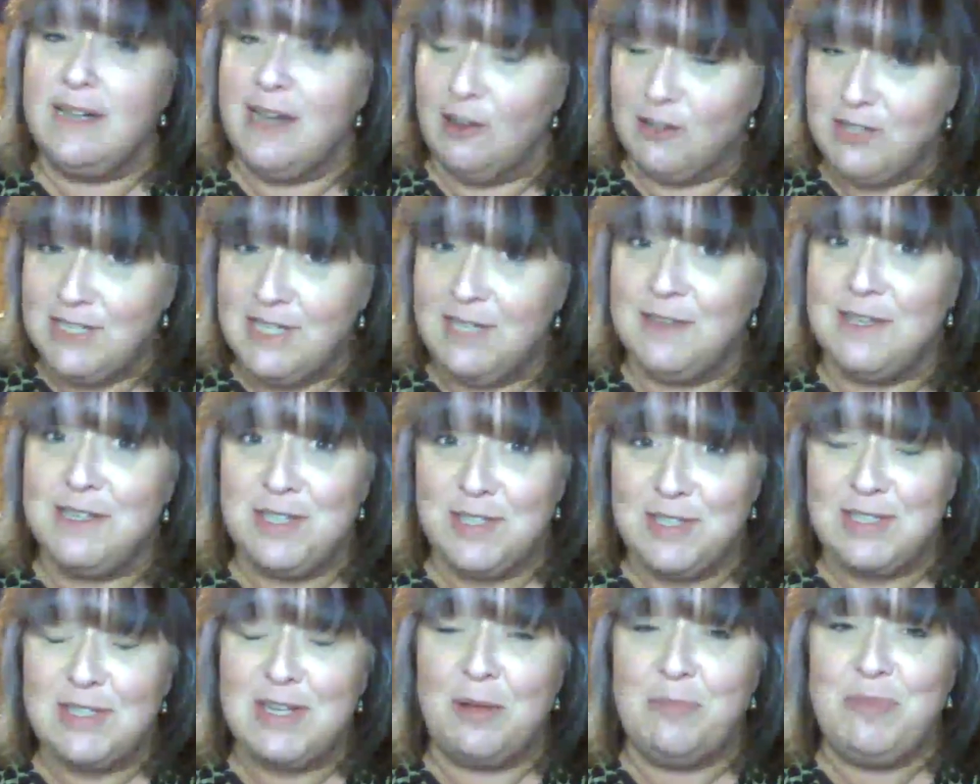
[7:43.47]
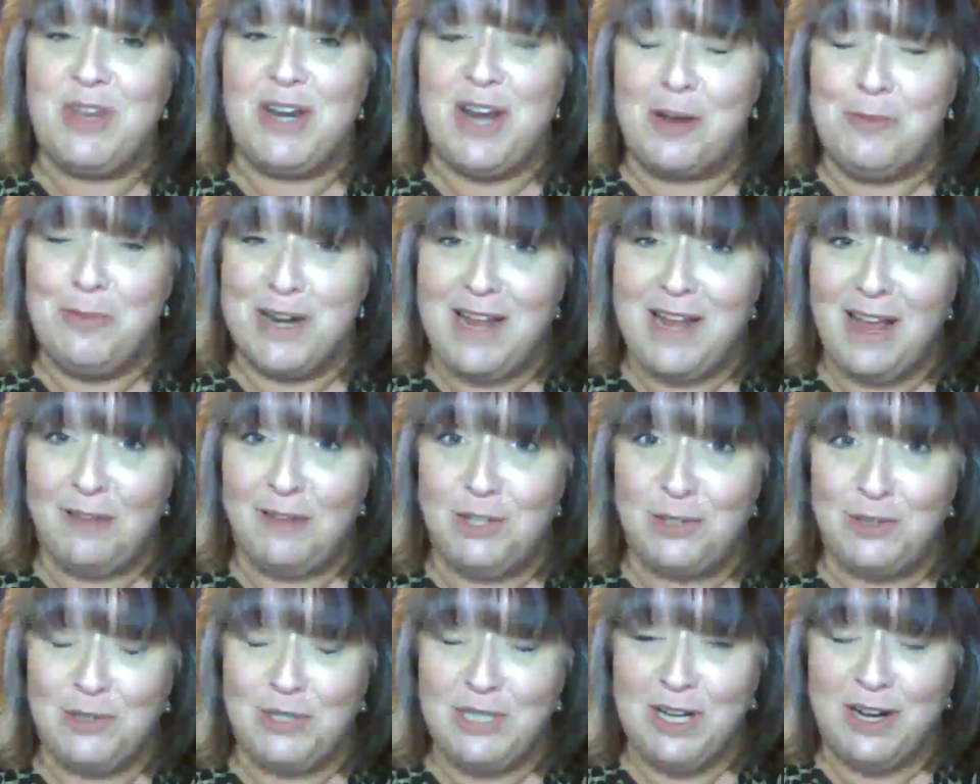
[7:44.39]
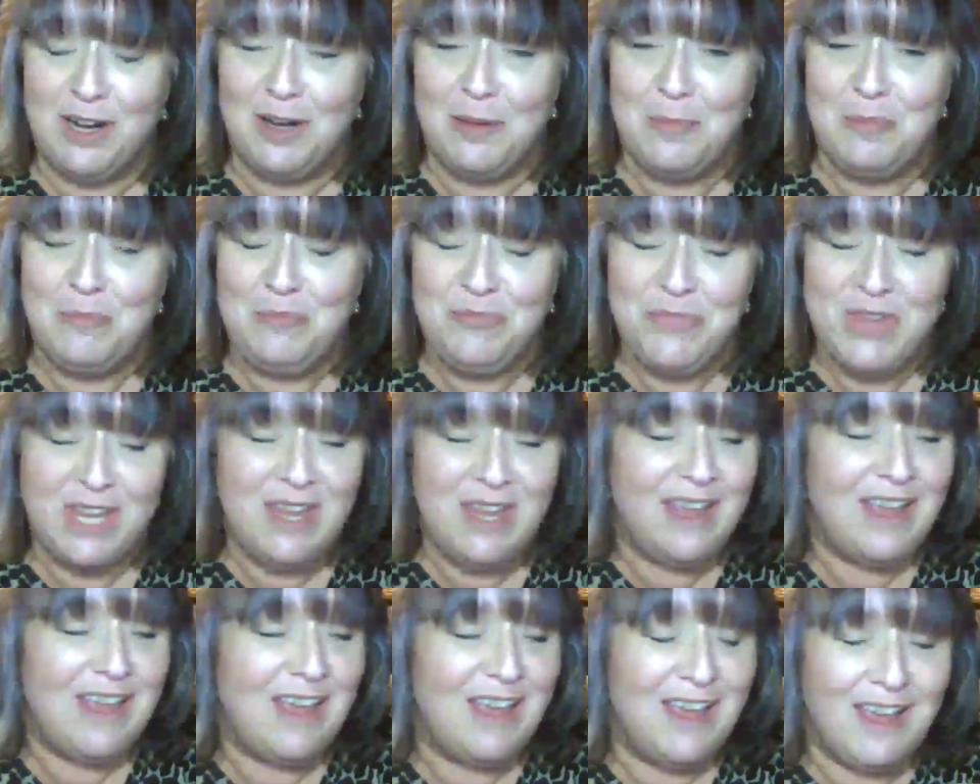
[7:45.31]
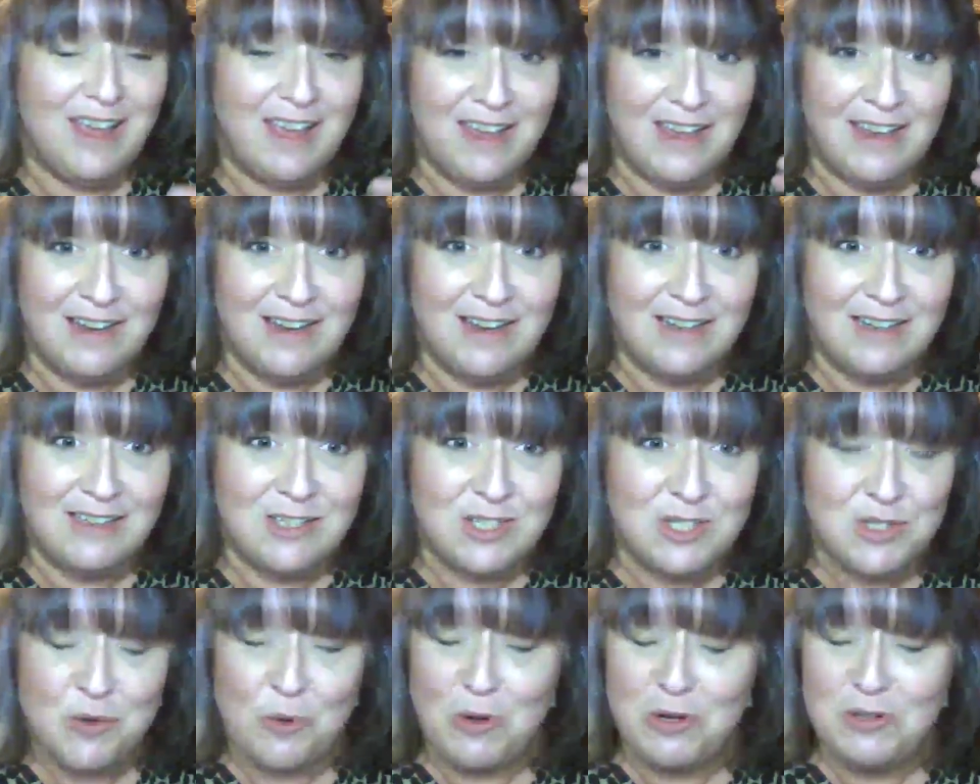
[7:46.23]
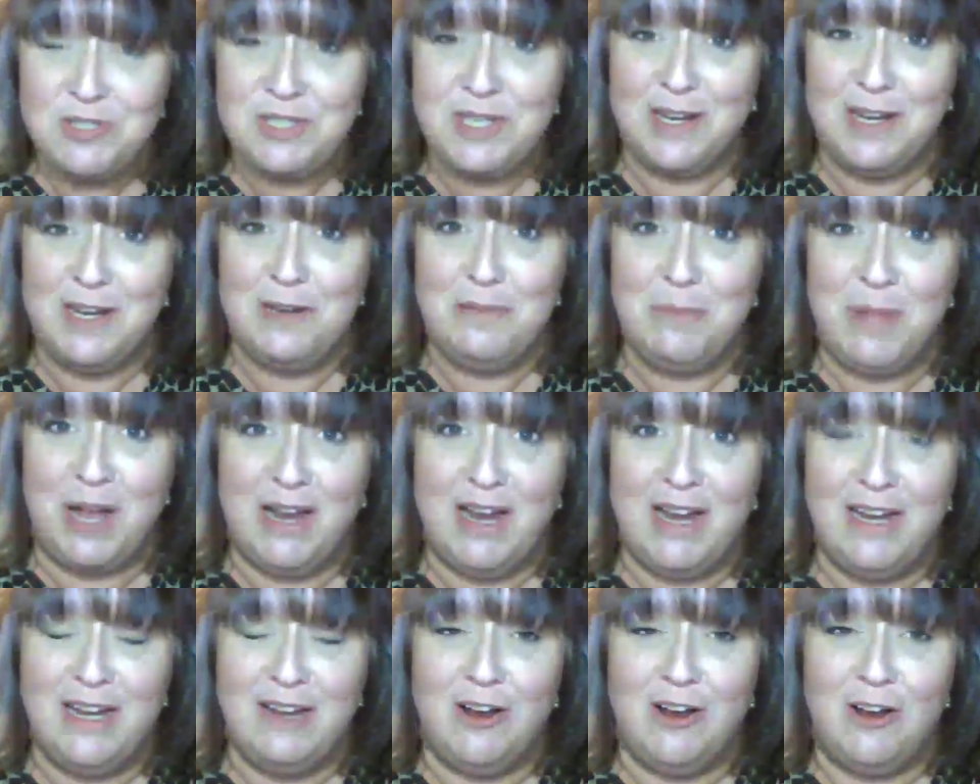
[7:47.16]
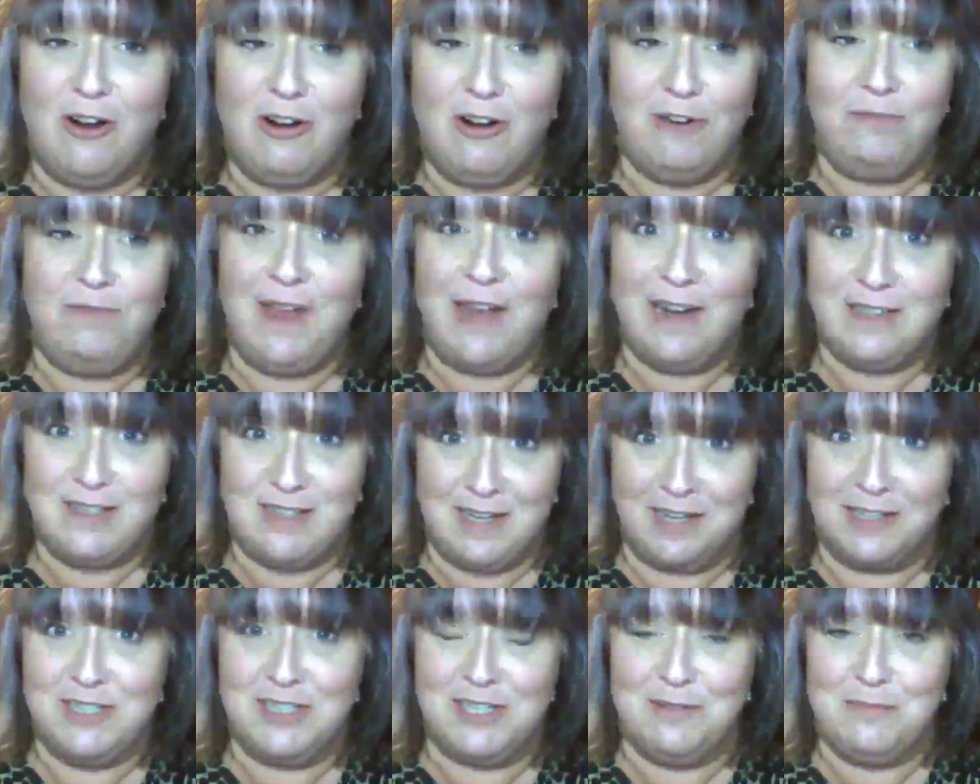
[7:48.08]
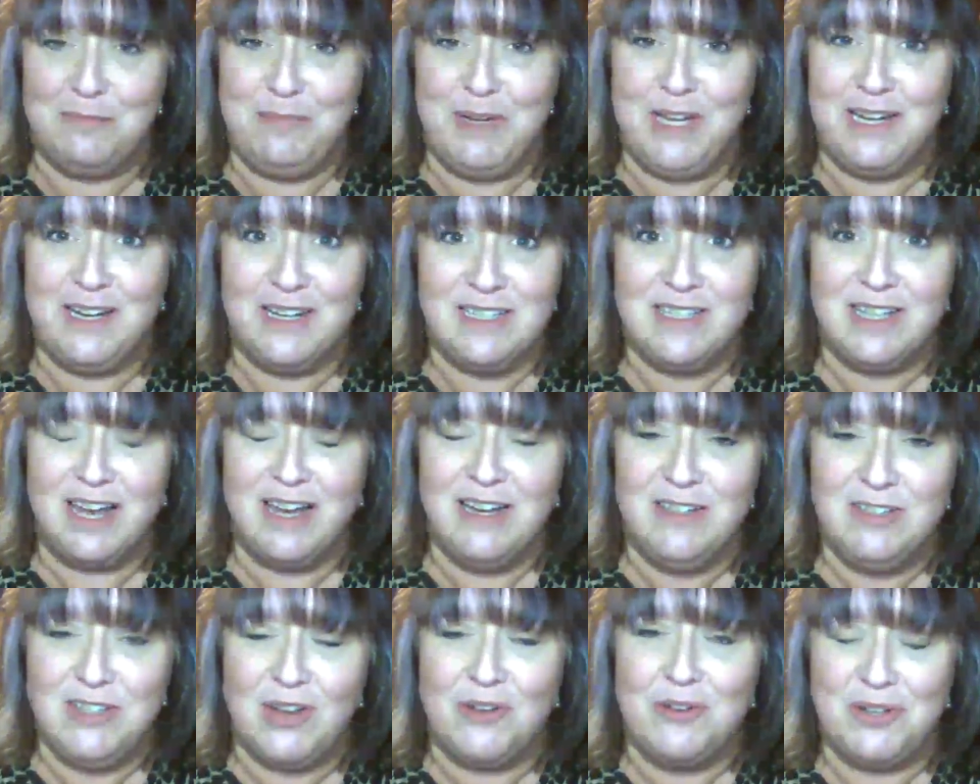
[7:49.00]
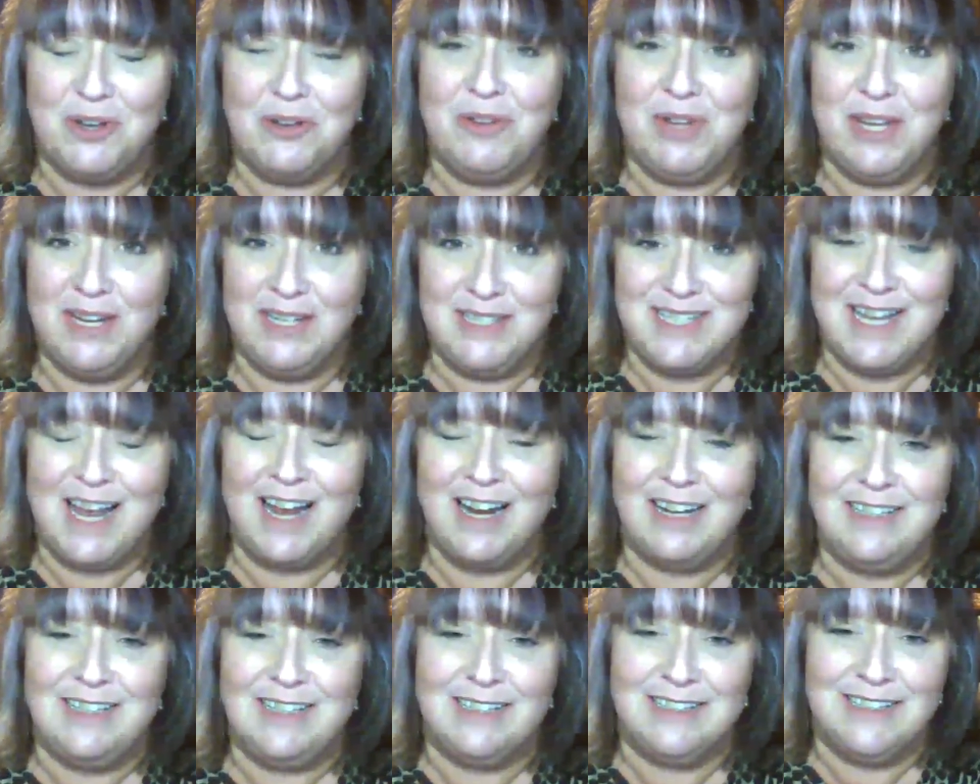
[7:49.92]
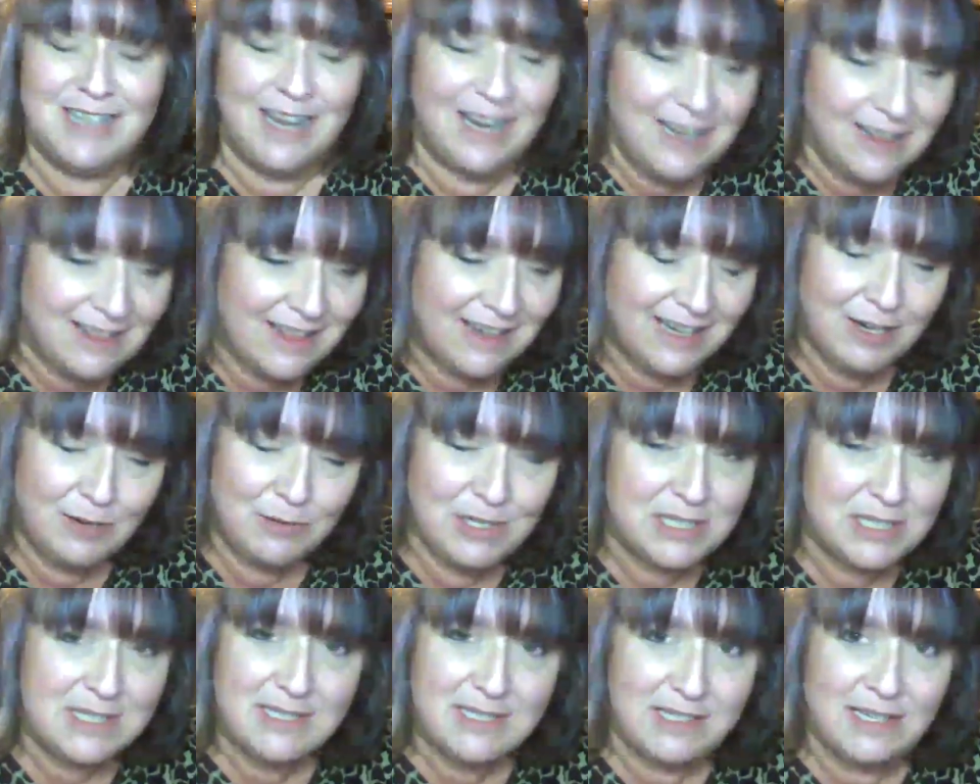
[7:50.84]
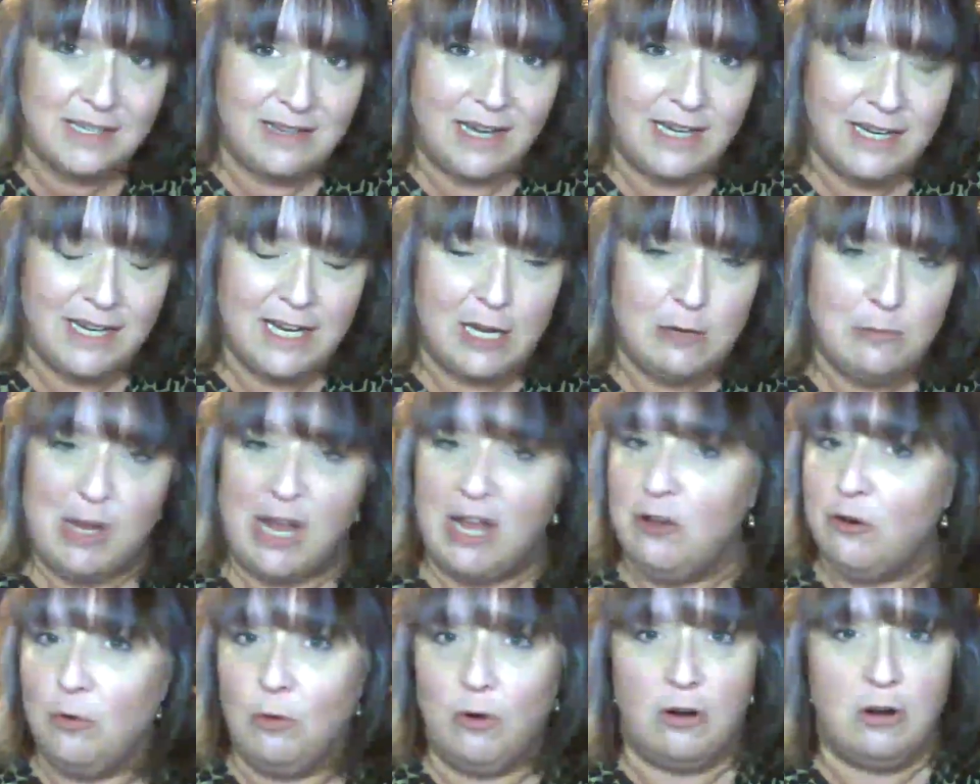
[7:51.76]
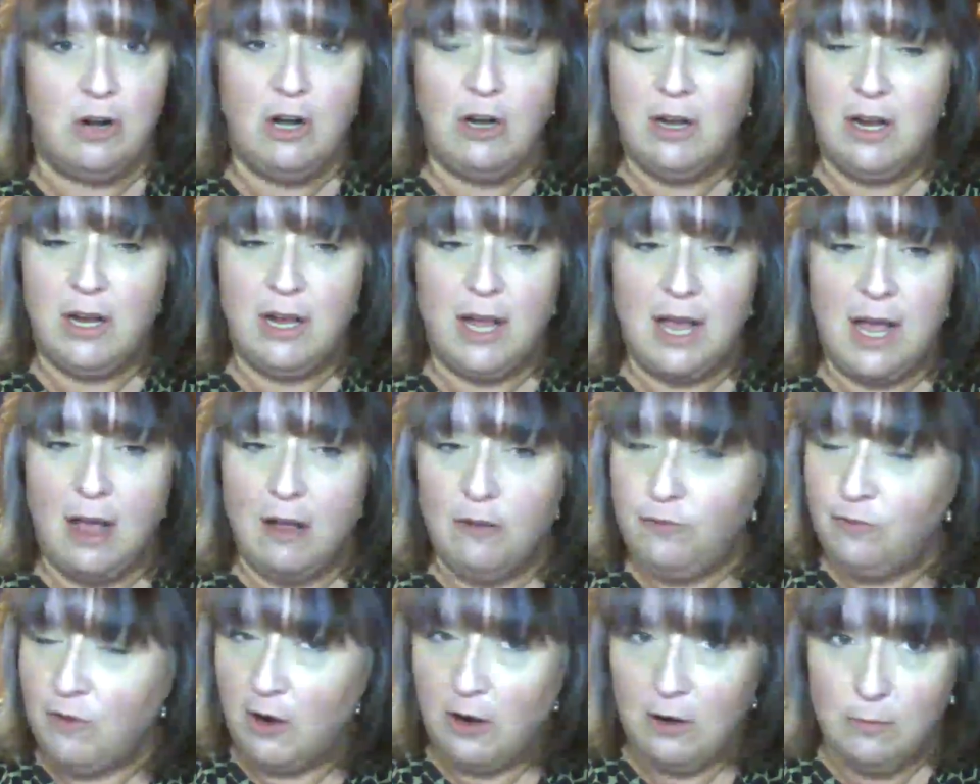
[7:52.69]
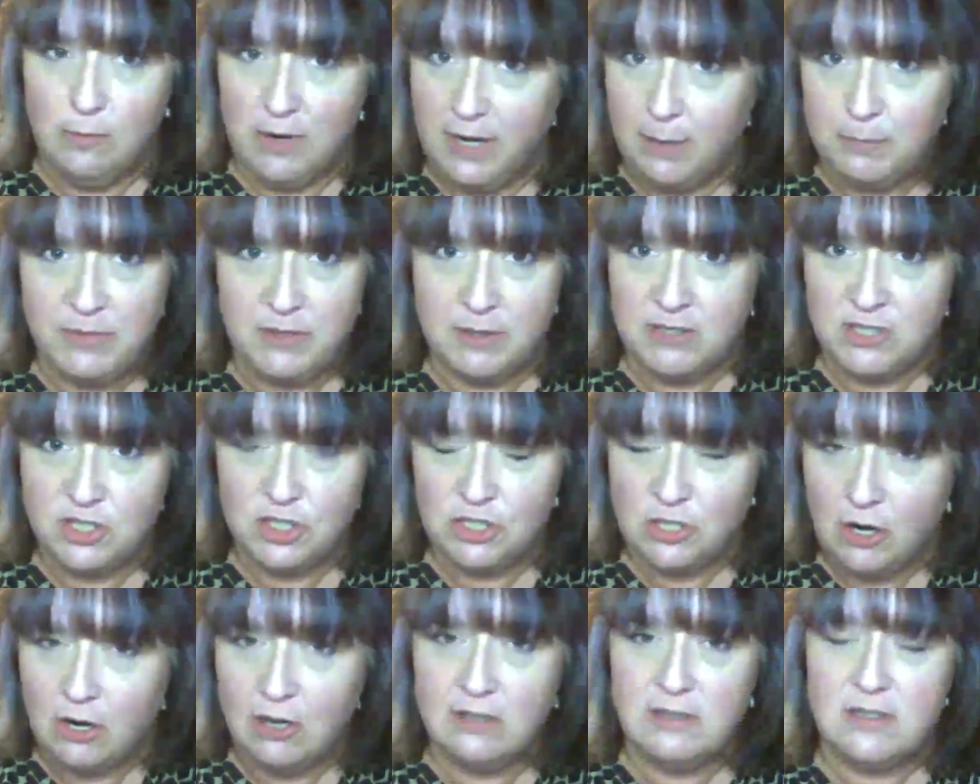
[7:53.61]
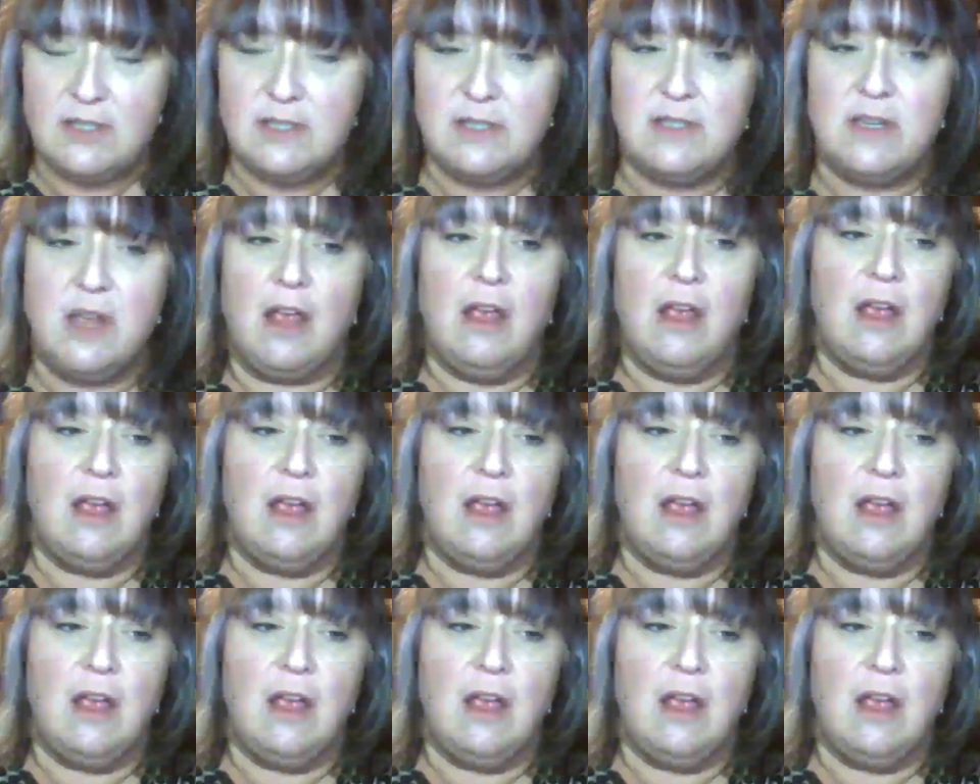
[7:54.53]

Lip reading: Now, see, this is something I would have to look up and source in my artifact section, because I don't know the exact date that it came out, or how far it went up the charts.